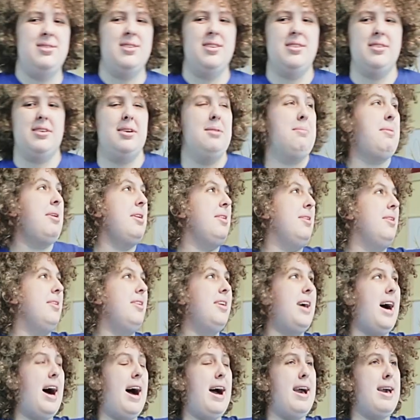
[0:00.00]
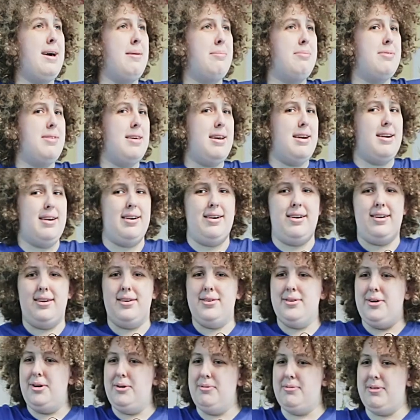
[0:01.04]
either gonna be a little eye up there
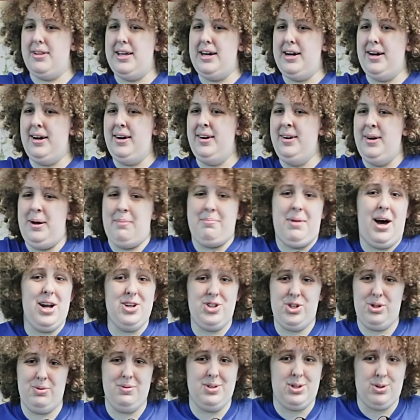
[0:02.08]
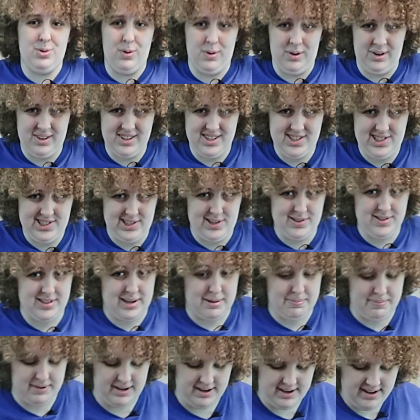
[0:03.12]
or over there. I'm not sure which corner it shows
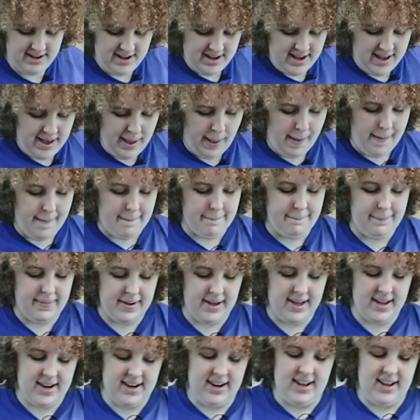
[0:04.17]
up in. But